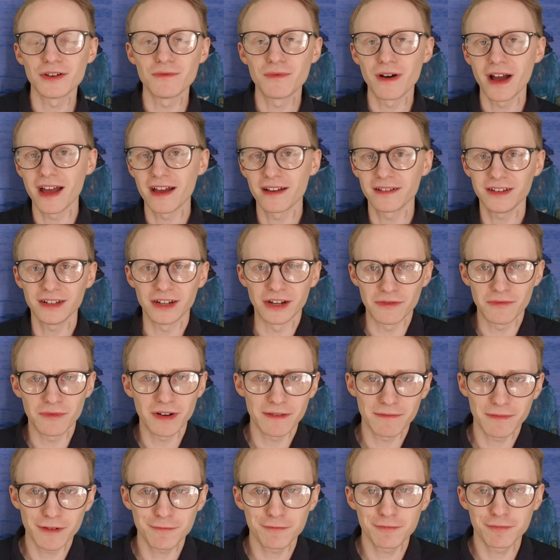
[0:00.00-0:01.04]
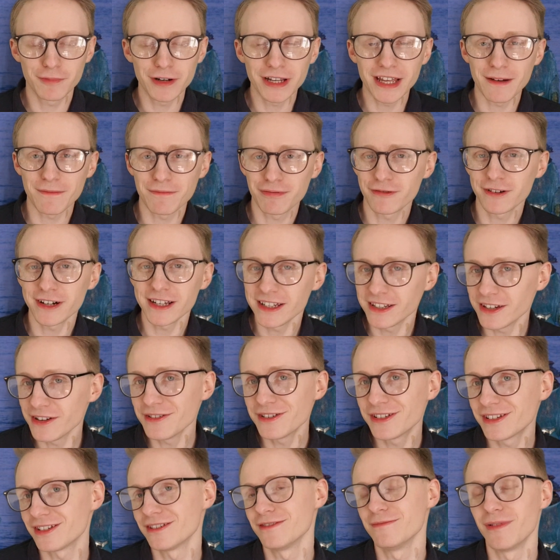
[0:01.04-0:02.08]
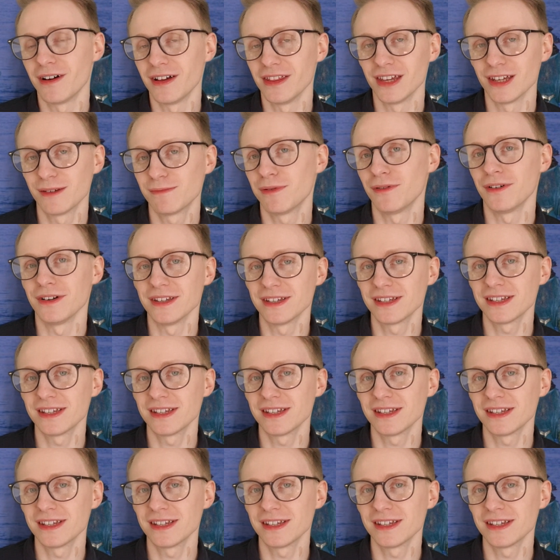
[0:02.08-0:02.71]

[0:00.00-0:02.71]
where, you know, we get pretty used to, by this point,